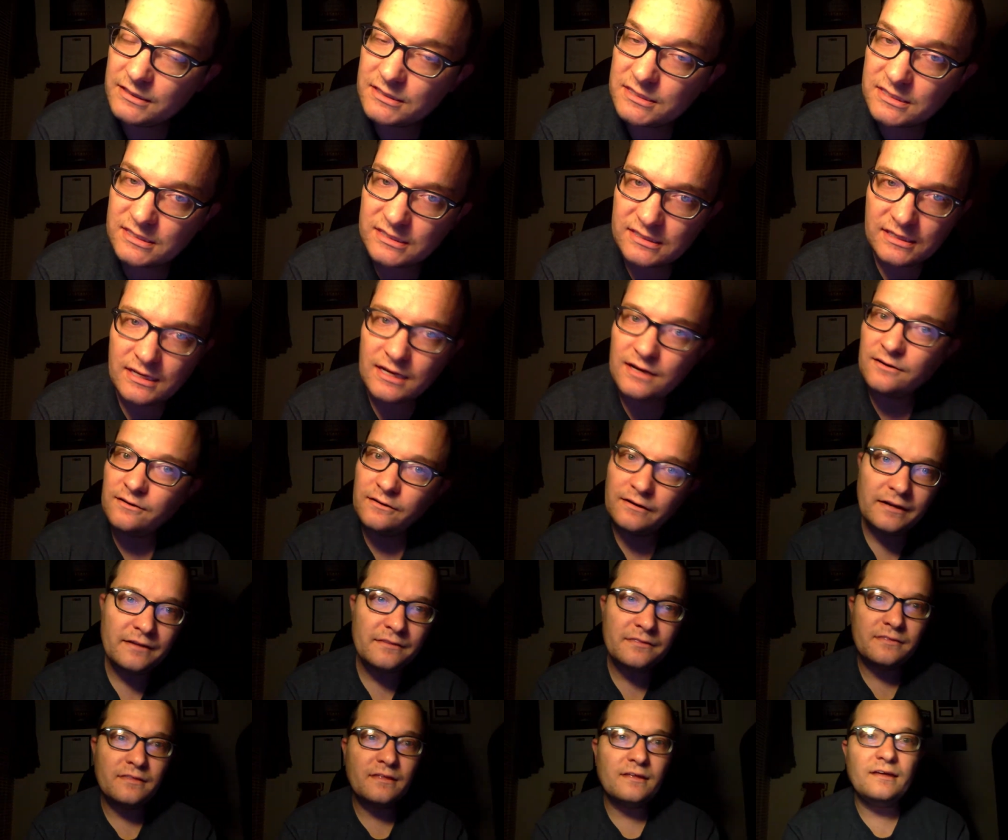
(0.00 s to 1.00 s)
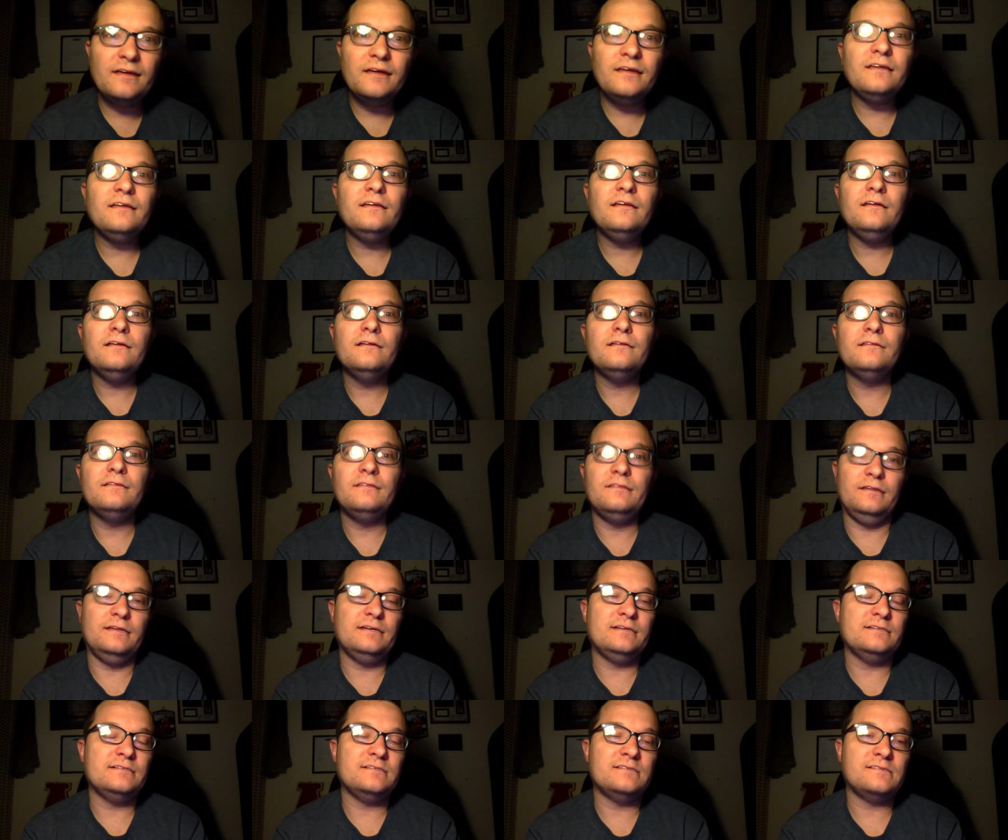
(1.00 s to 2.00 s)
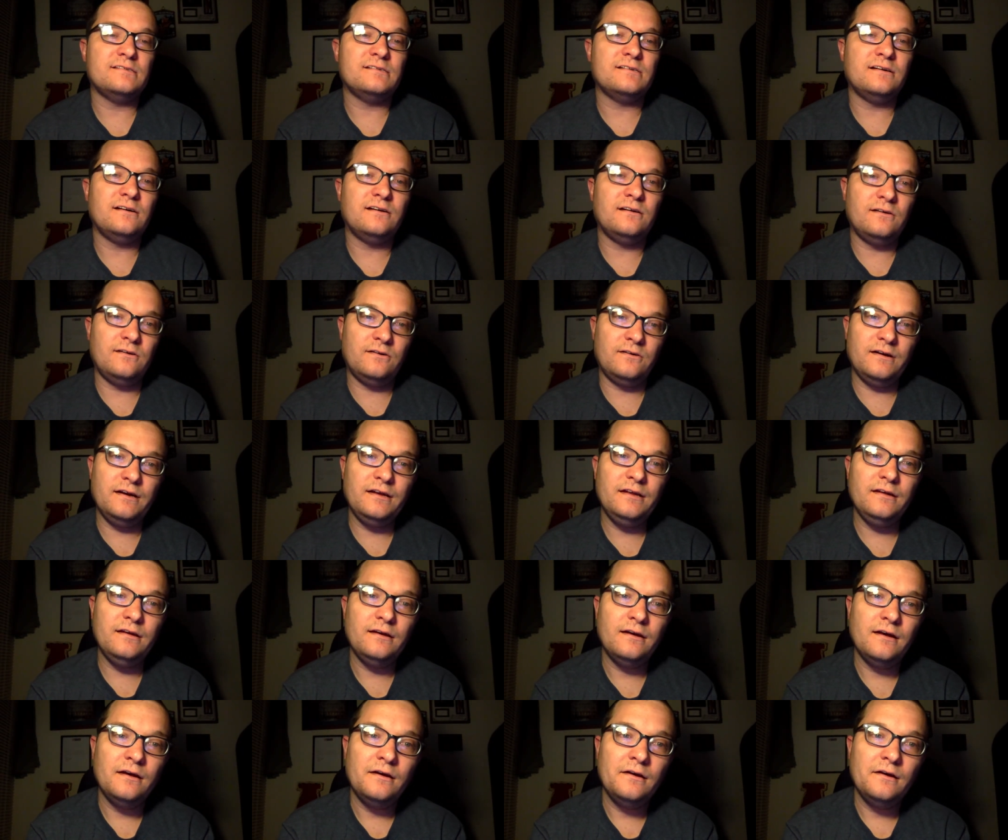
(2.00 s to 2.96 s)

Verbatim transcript: scary thing that is occurring